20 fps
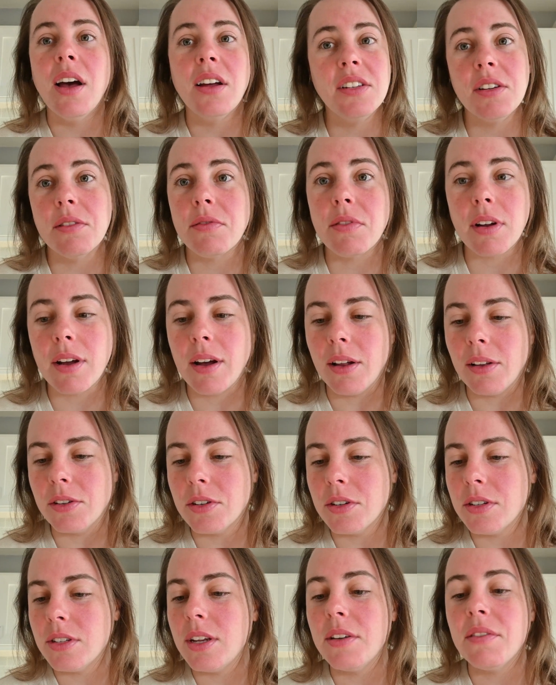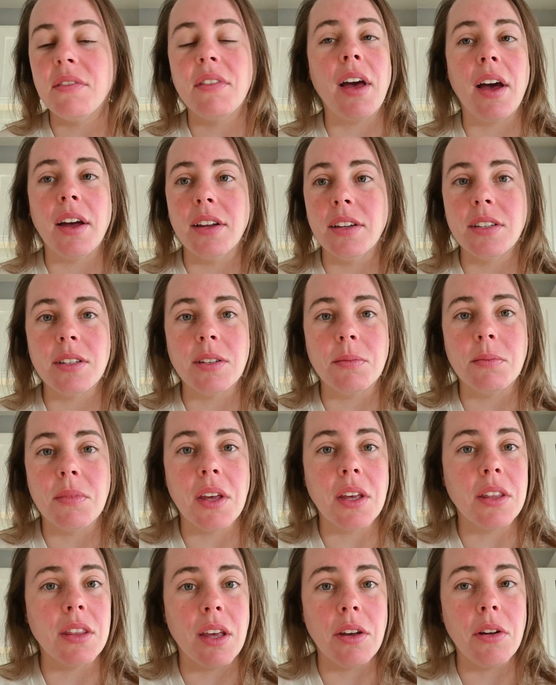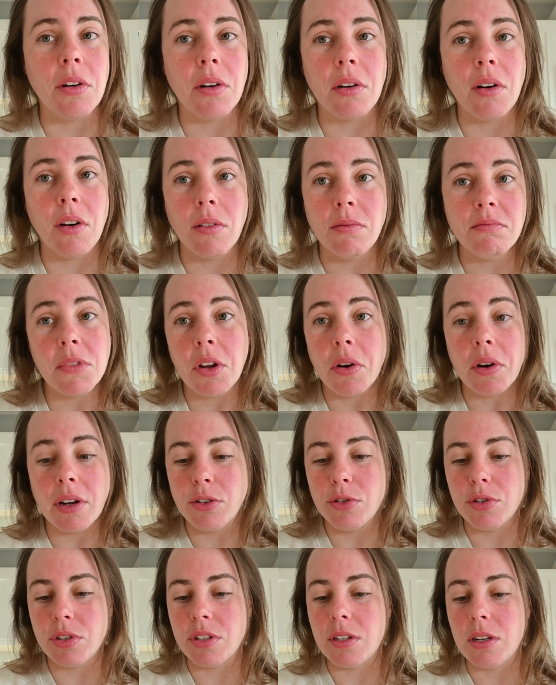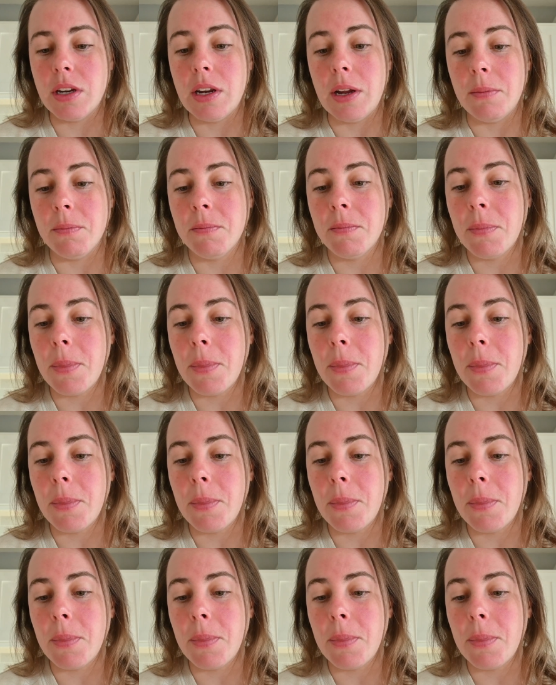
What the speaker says: different colors if that is something that you're interested in.